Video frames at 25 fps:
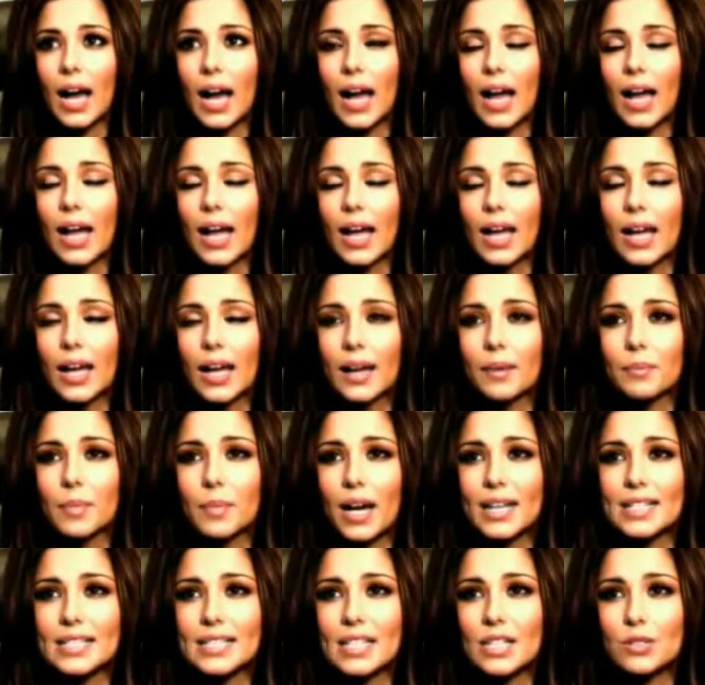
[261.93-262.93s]

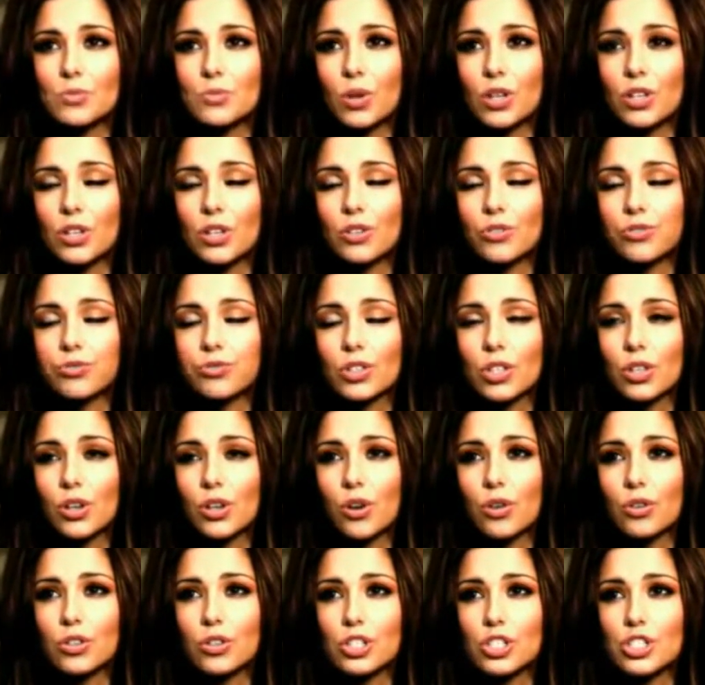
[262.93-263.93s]
I did want to
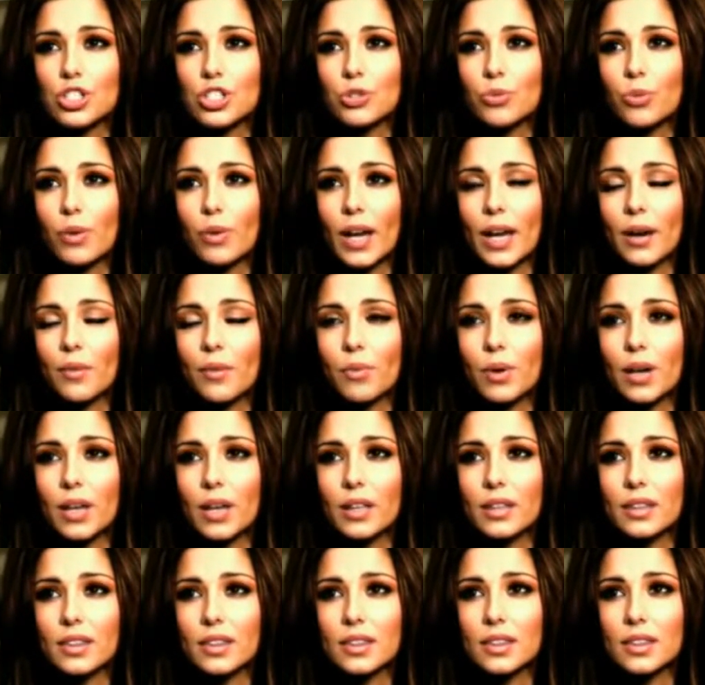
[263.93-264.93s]
record a duet
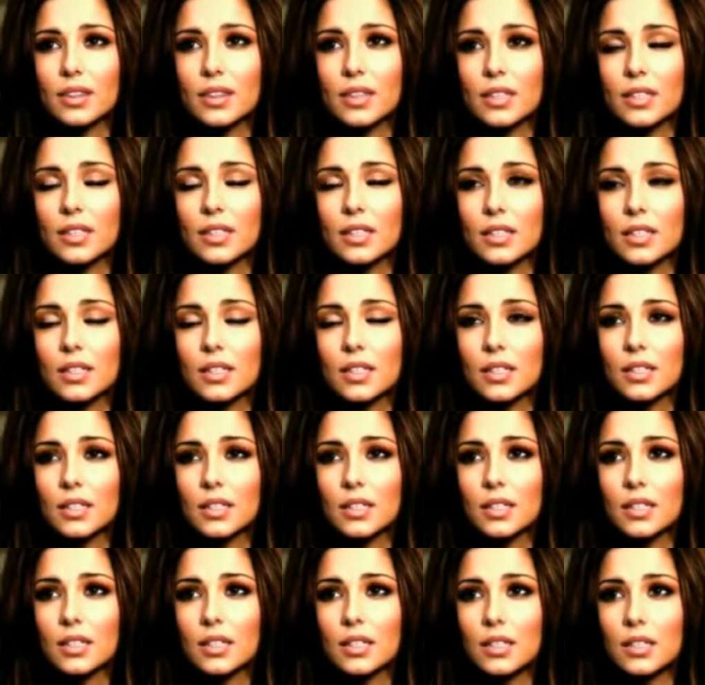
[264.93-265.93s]
with
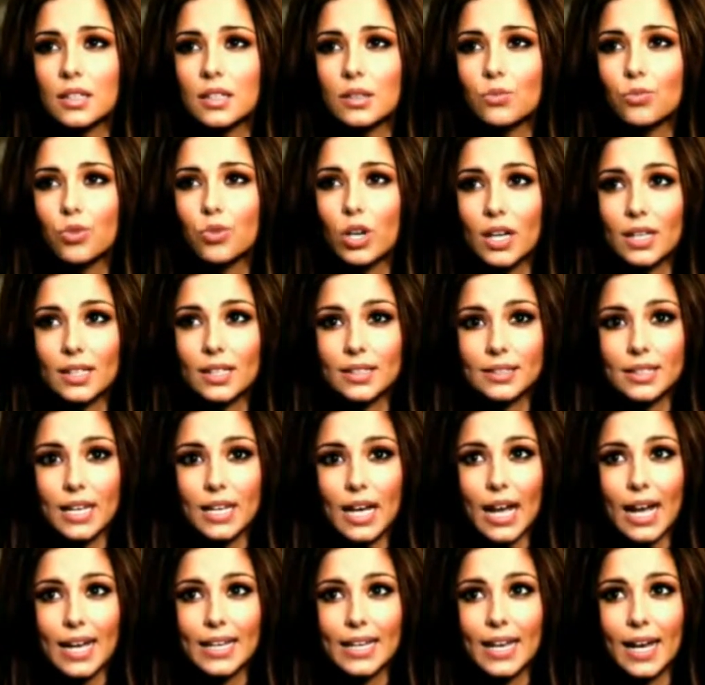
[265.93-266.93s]
Will,
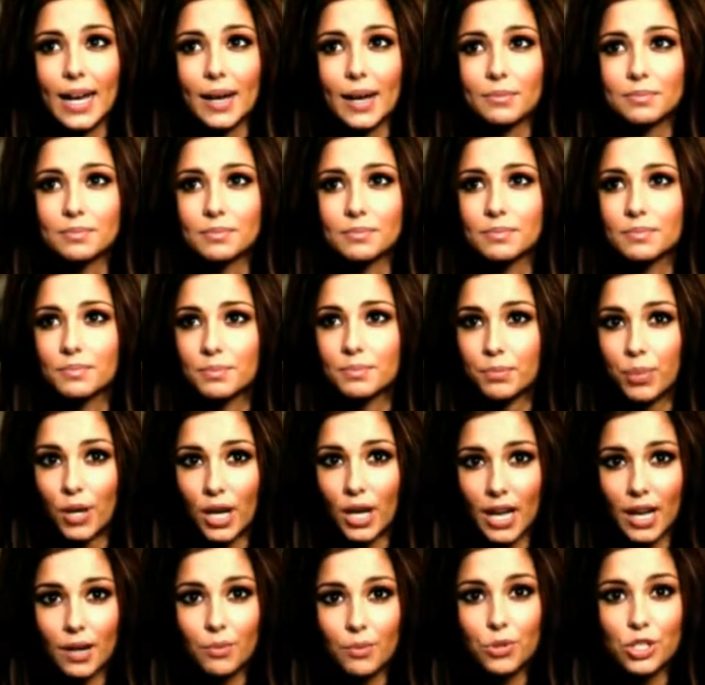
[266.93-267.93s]
I Am,
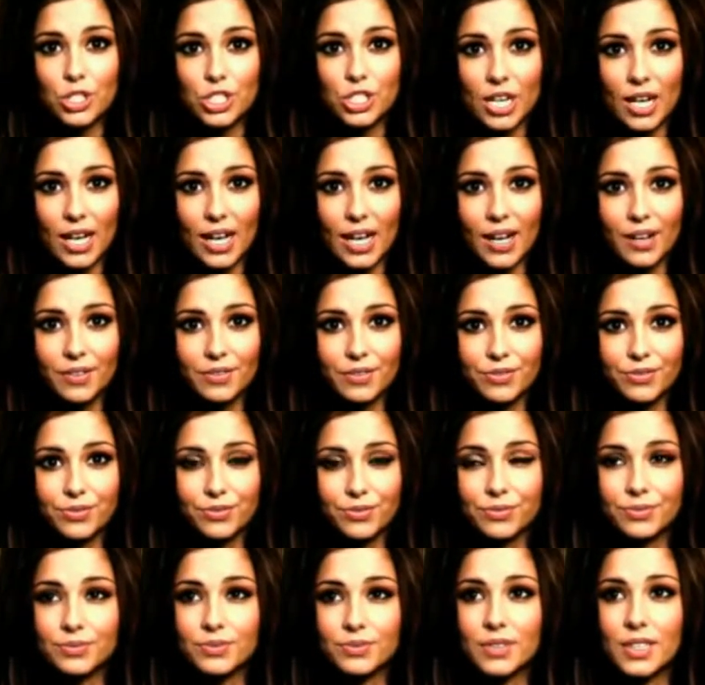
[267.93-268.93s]
which I have
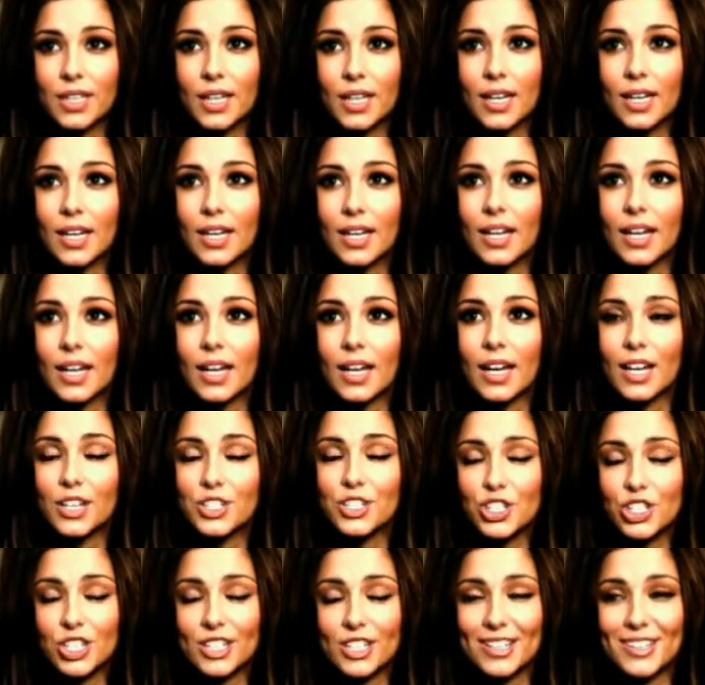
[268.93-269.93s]

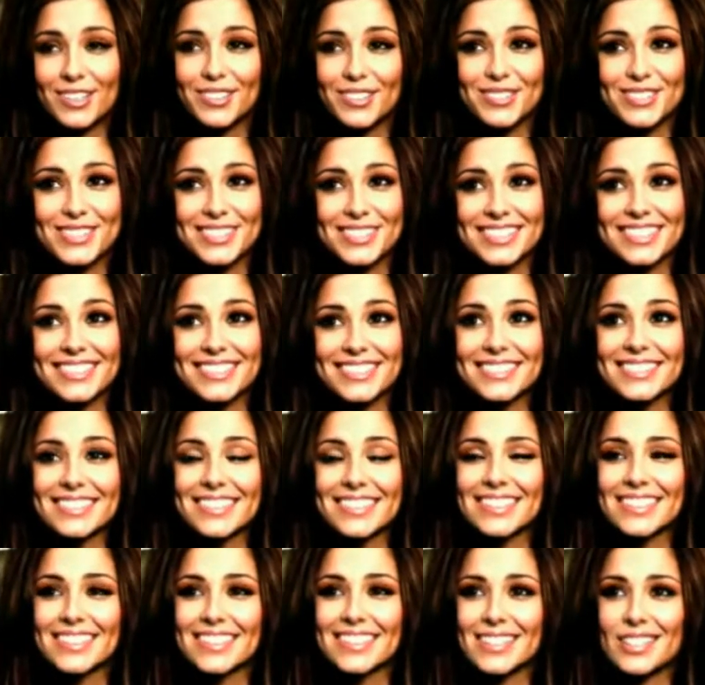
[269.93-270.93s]
achieved.
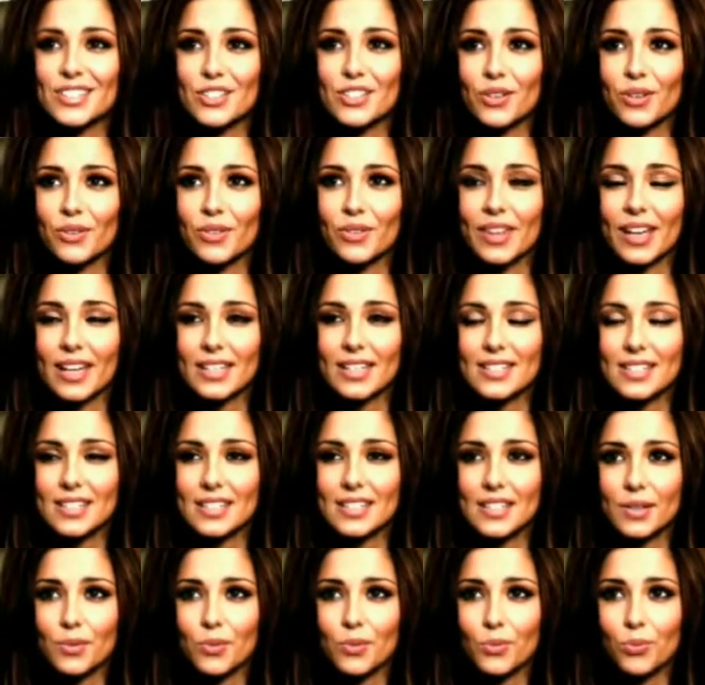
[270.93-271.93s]
So
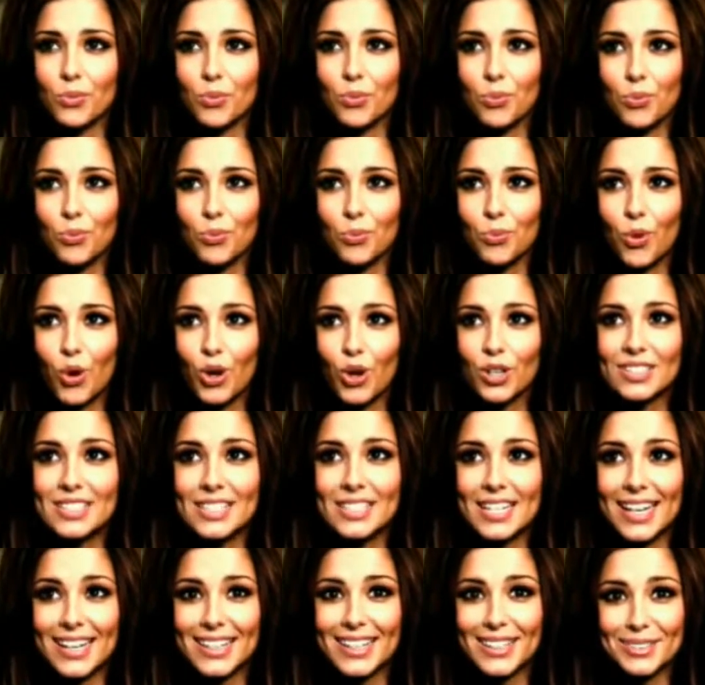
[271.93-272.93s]
that's one
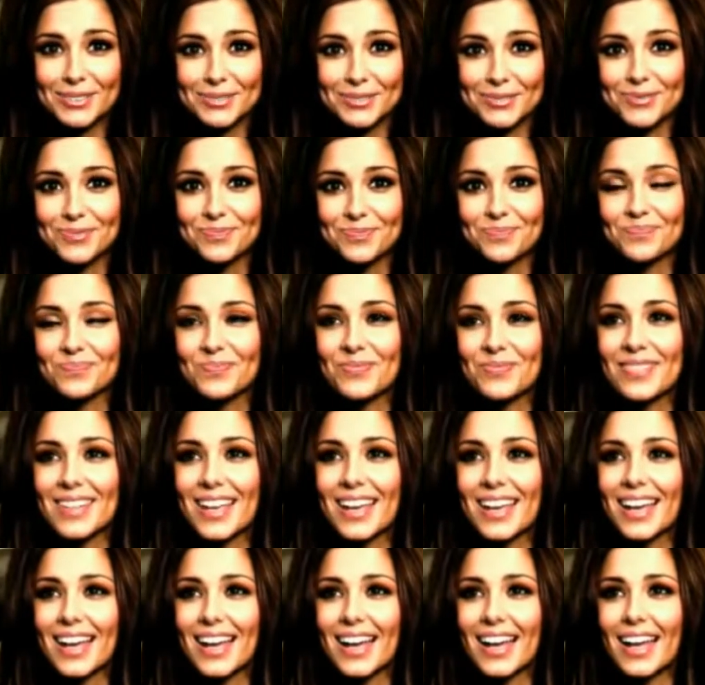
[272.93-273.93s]
tick.
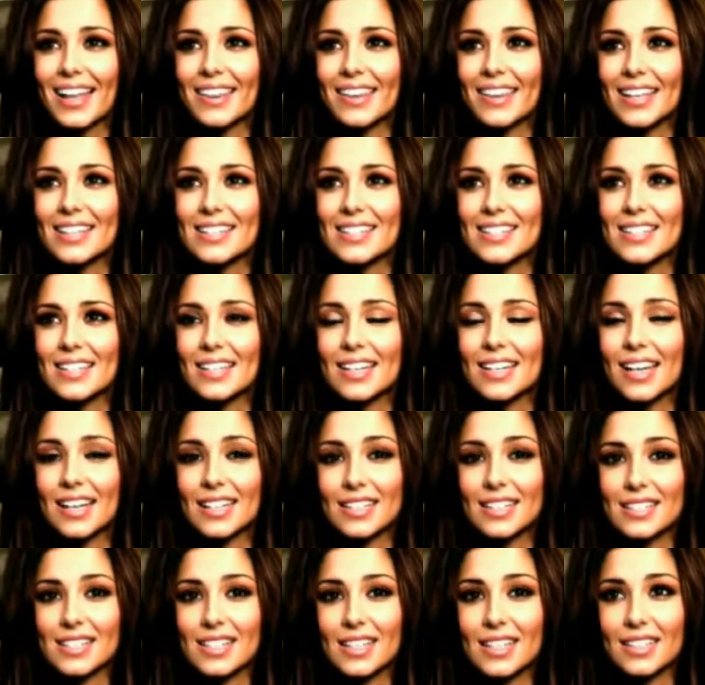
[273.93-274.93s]
And that's the
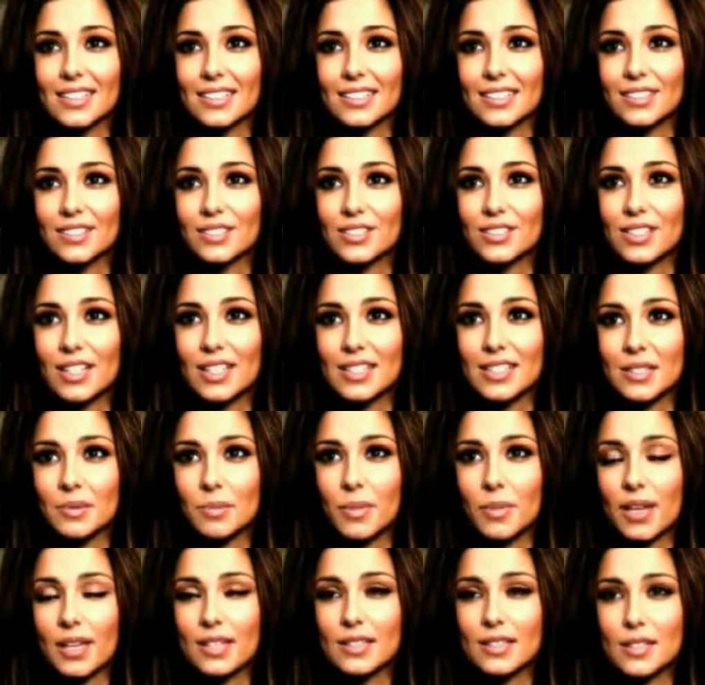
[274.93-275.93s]
next single, so that's
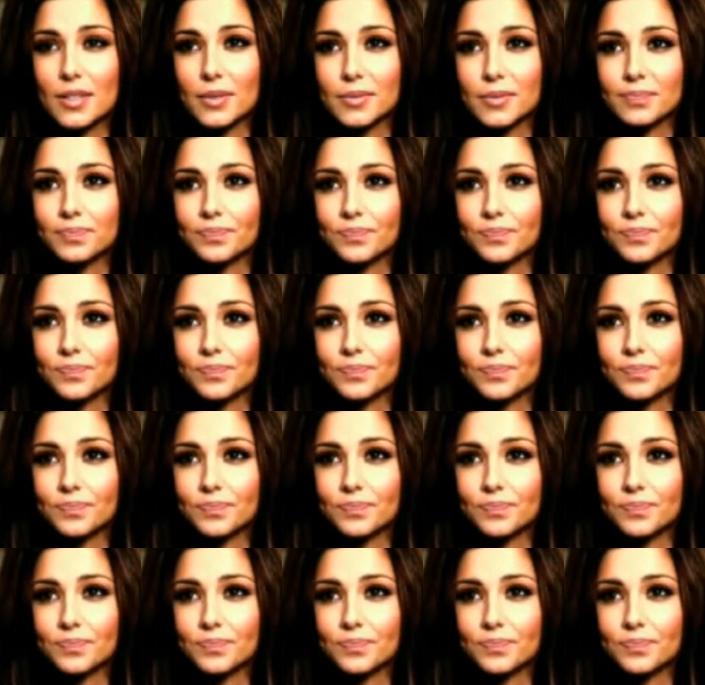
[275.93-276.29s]
amazing.